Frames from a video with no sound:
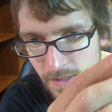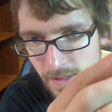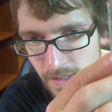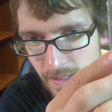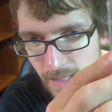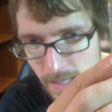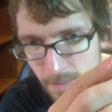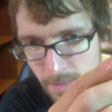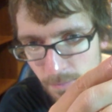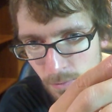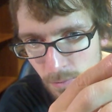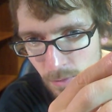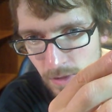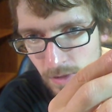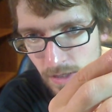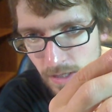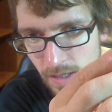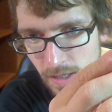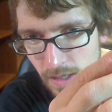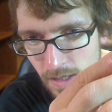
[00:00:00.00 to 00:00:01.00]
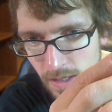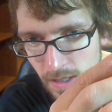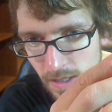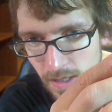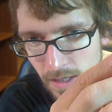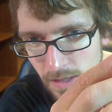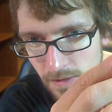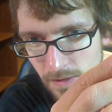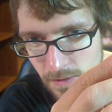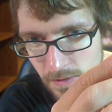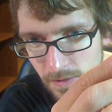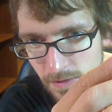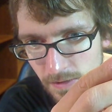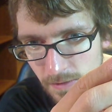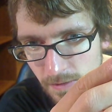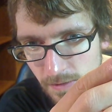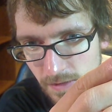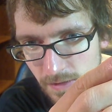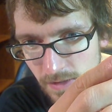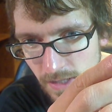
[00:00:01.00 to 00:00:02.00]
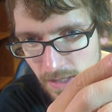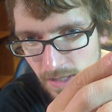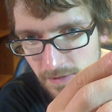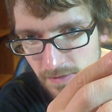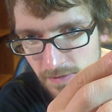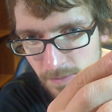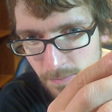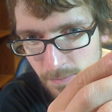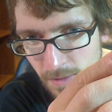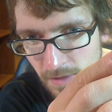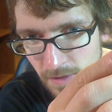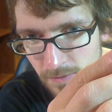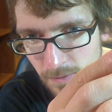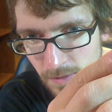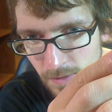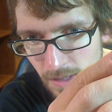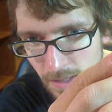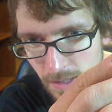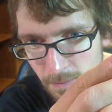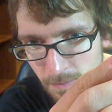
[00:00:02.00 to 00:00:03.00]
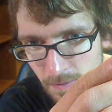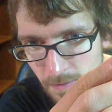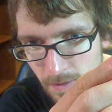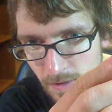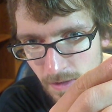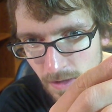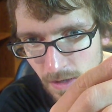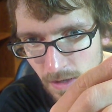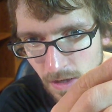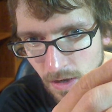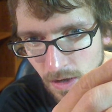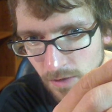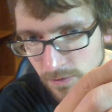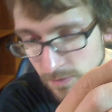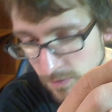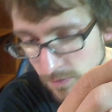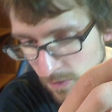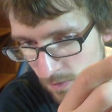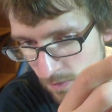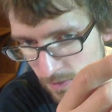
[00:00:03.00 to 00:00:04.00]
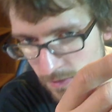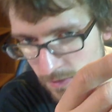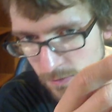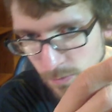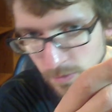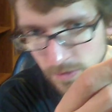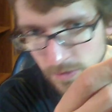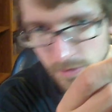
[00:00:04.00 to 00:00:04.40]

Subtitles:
Game Boy Color classic puzzle game. Also, Toki Tori